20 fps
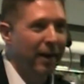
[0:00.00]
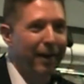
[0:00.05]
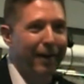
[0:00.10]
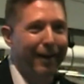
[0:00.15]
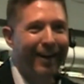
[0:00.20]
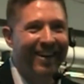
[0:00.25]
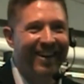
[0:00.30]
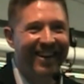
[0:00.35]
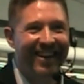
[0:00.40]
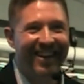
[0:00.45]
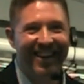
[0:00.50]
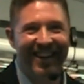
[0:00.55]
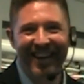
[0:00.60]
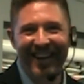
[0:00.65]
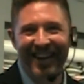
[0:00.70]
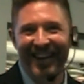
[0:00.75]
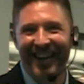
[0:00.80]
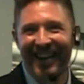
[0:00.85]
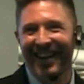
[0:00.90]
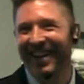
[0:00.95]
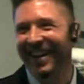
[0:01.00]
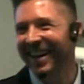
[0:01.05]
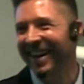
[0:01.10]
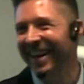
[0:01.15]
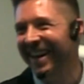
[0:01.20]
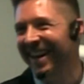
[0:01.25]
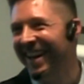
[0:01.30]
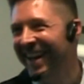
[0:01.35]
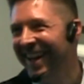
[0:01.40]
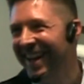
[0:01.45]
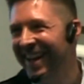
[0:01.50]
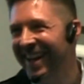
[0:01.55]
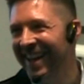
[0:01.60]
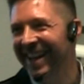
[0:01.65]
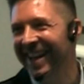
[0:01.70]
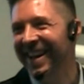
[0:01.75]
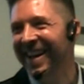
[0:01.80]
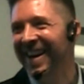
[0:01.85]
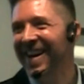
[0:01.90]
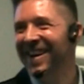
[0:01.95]

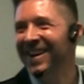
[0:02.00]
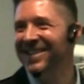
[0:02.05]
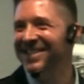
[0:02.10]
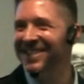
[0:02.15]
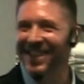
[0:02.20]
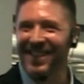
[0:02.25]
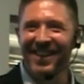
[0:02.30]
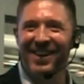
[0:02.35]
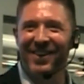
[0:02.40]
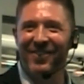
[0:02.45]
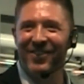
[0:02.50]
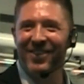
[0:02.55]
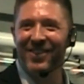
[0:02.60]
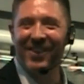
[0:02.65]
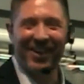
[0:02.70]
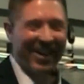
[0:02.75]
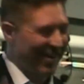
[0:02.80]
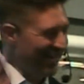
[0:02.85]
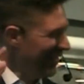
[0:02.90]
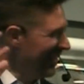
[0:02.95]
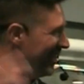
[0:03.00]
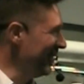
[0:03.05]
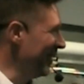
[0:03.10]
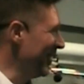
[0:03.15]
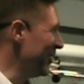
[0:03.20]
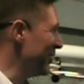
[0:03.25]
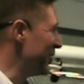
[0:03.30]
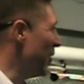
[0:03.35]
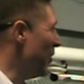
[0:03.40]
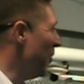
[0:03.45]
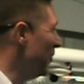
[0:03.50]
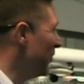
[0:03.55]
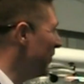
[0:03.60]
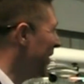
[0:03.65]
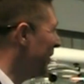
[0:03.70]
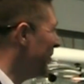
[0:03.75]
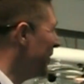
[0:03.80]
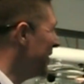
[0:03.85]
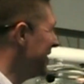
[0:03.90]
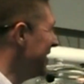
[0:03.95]
Because I think you would. Okay, well anyway, so
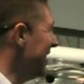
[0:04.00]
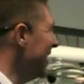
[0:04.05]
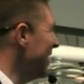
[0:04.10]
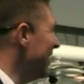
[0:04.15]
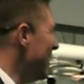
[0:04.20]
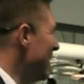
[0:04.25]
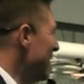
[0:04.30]
hopefully, we'll see.